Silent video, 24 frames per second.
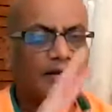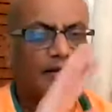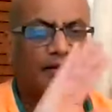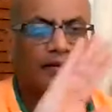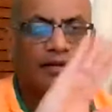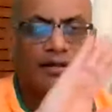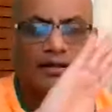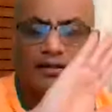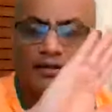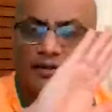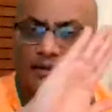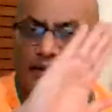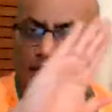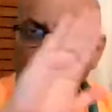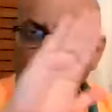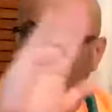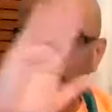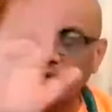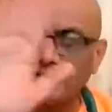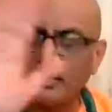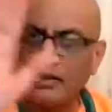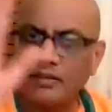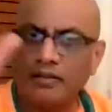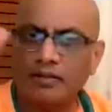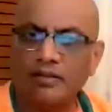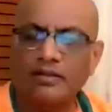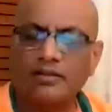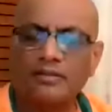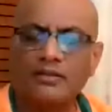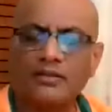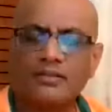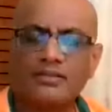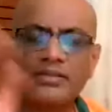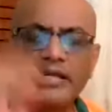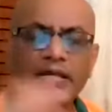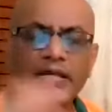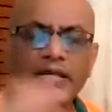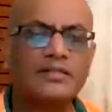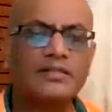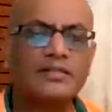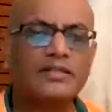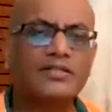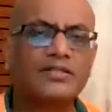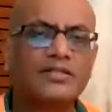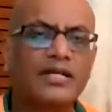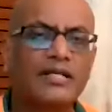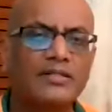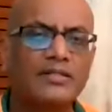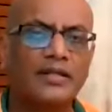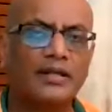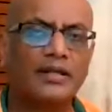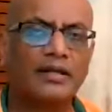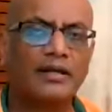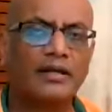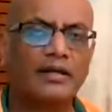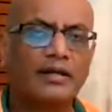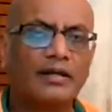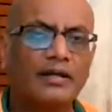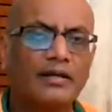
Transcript: that the things are changing?